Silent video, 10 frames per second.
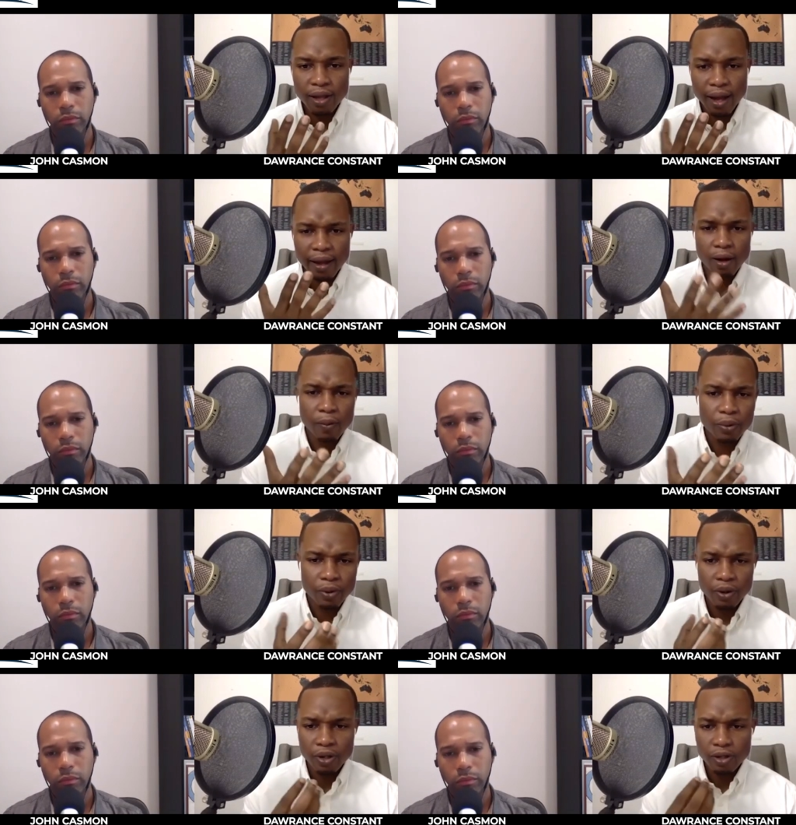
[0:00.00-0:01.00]
Speaker 1: help
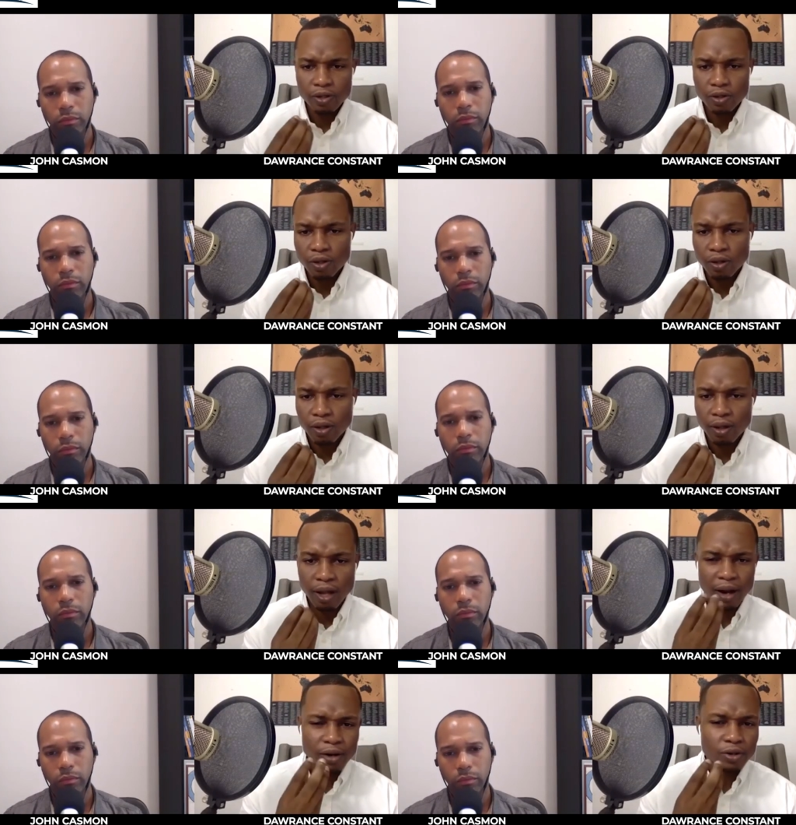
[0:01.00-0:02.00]
your
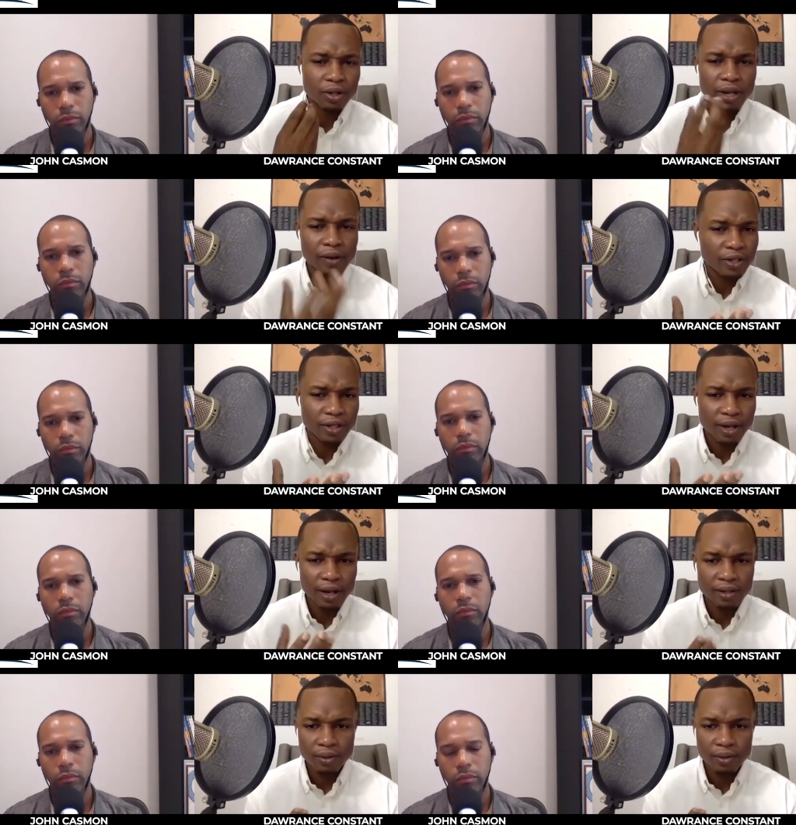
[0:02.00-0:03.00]
how did you leverage
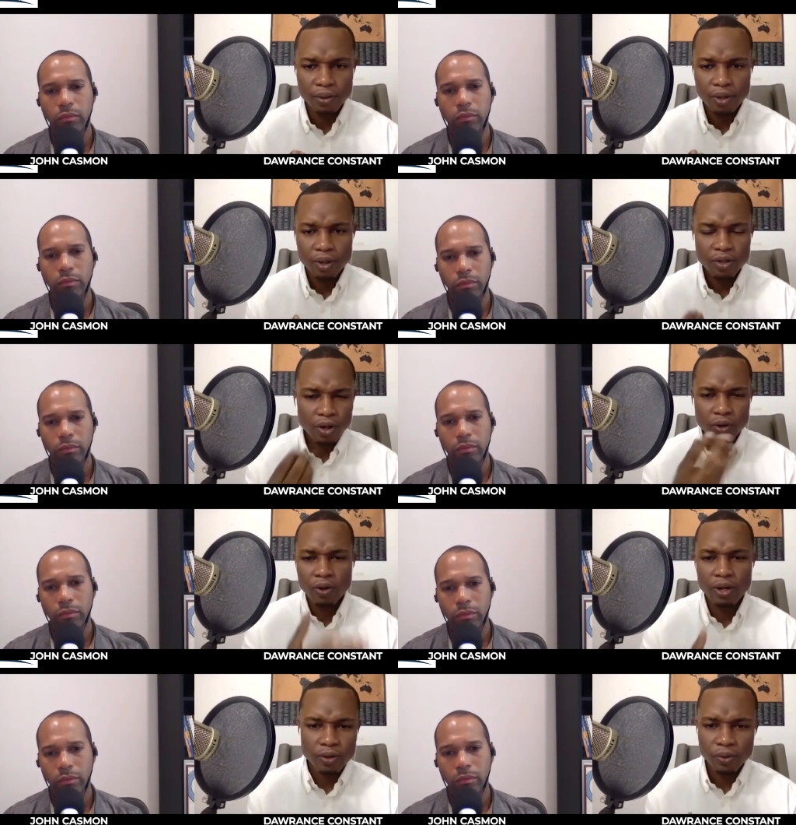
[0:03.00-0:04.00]
that to start
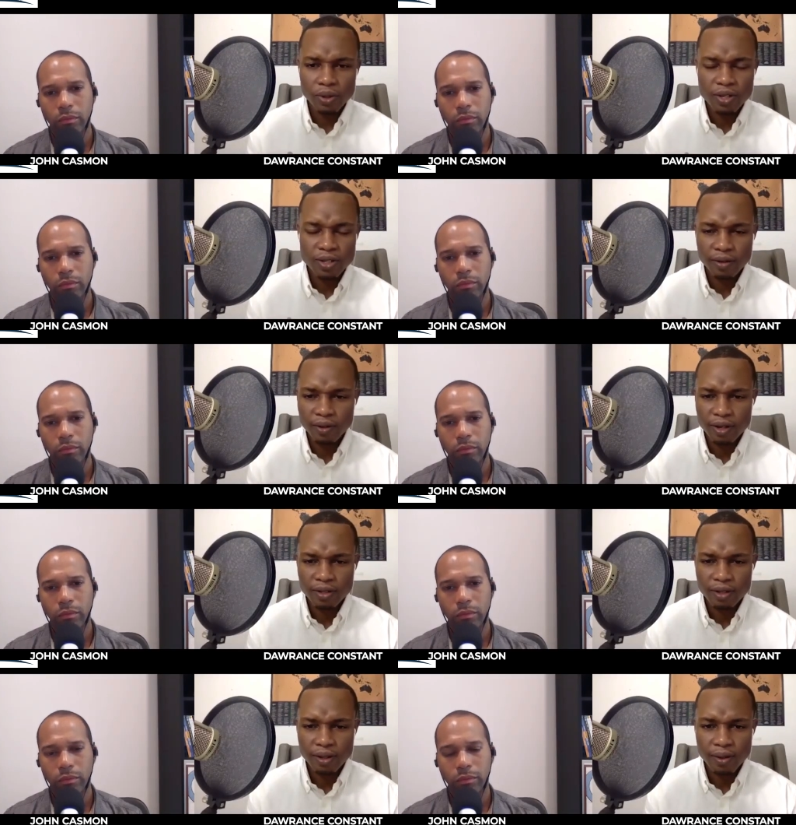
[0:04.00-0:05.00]
going into real estate
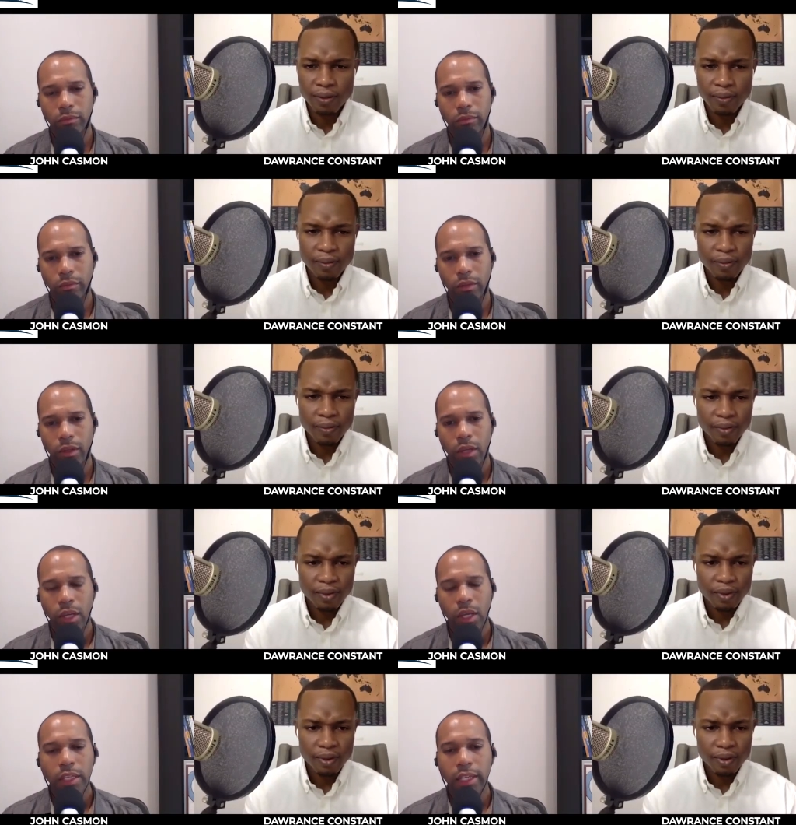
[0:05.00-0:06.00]
investing?
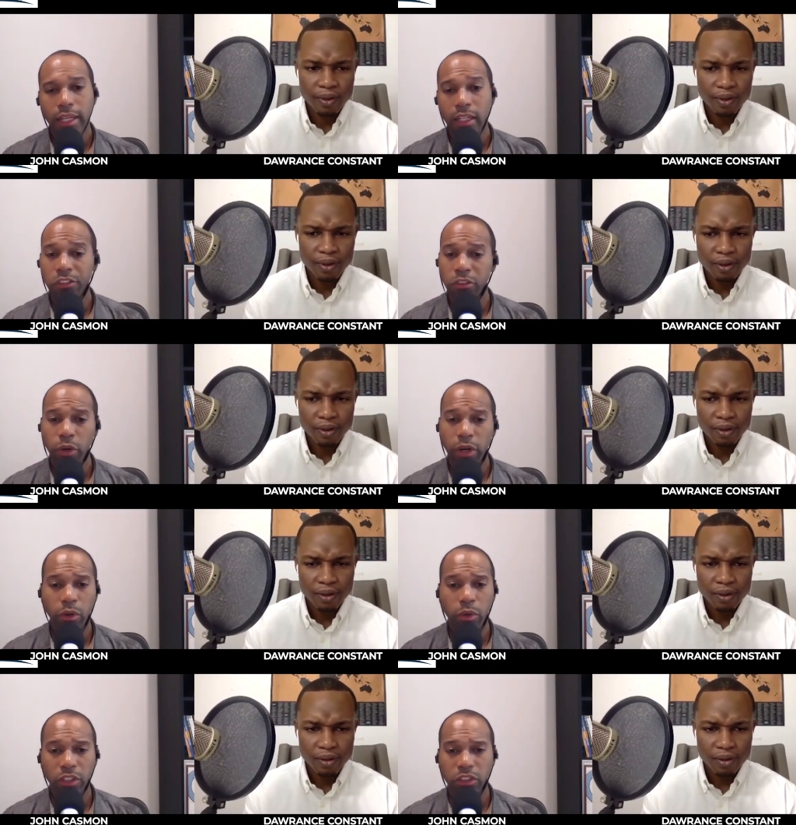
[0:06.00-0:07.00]
Speaker 2: Yeah, it's a great
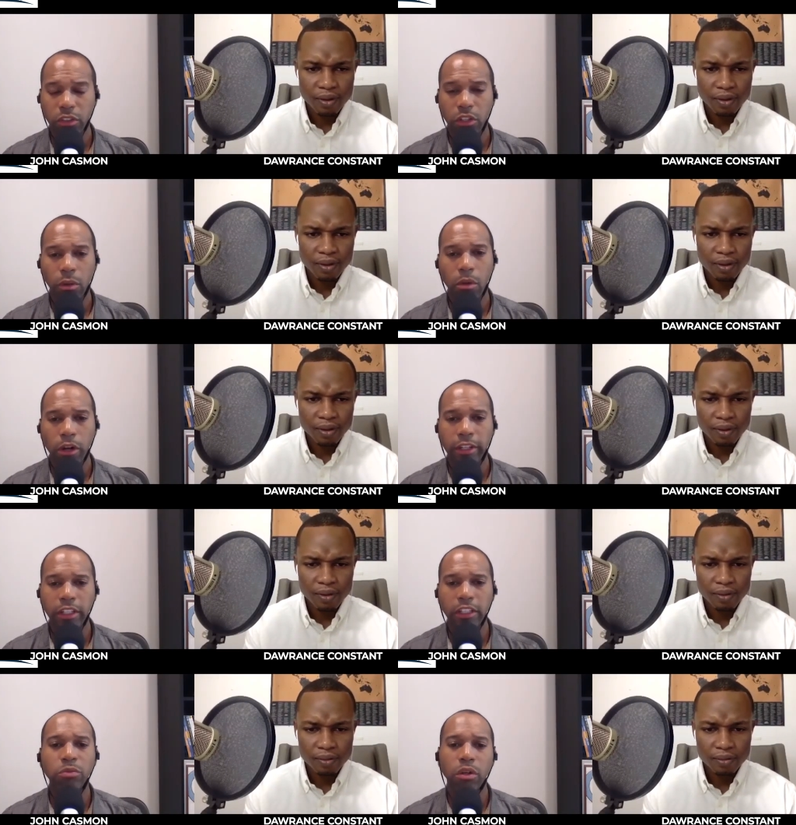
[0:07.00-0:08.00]
question. You know, marketing
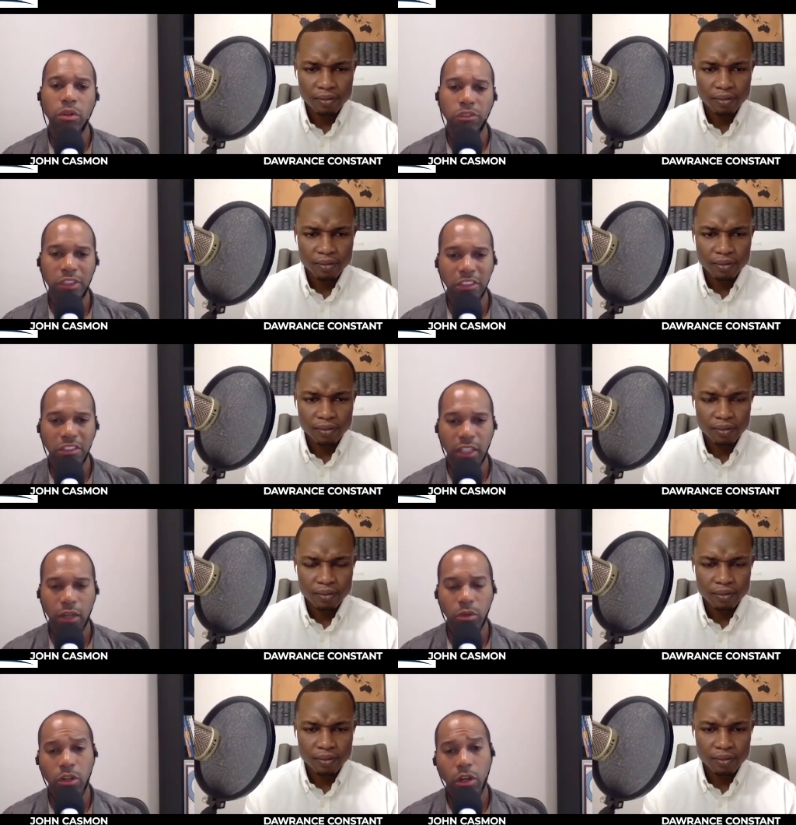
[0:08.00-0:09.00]
is one of those things
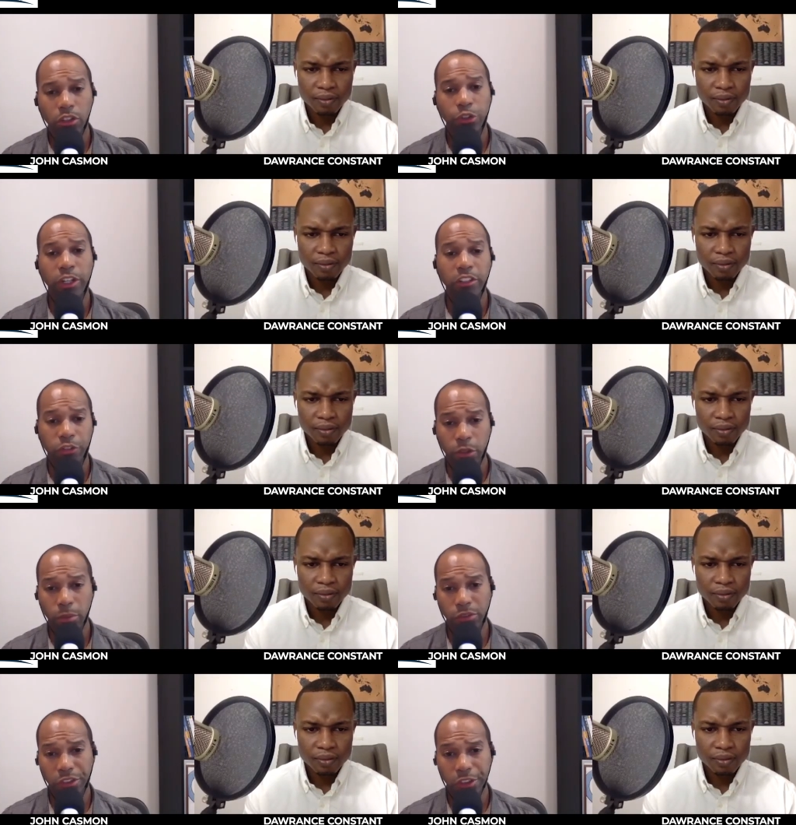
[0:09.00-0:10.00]
that we call a
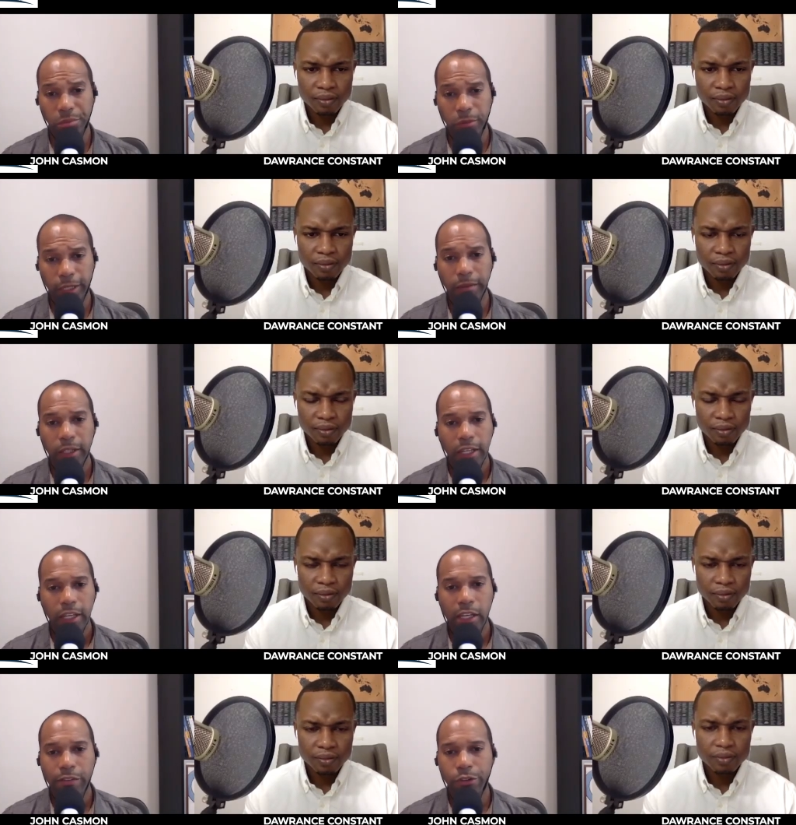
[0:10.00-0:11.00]
transferable skill, right?
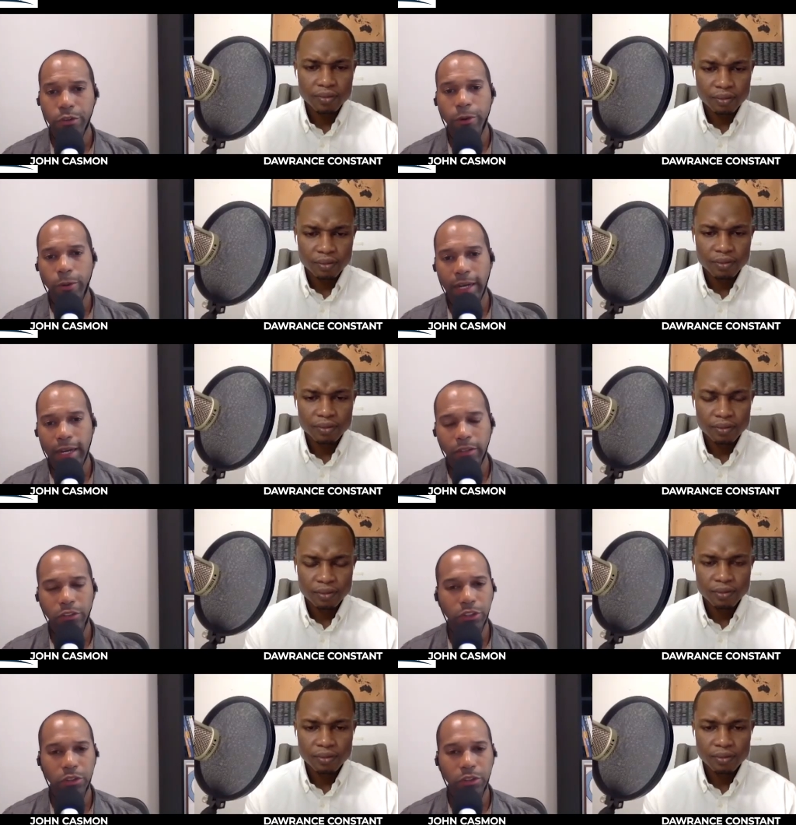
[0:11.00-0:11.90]
If you know how to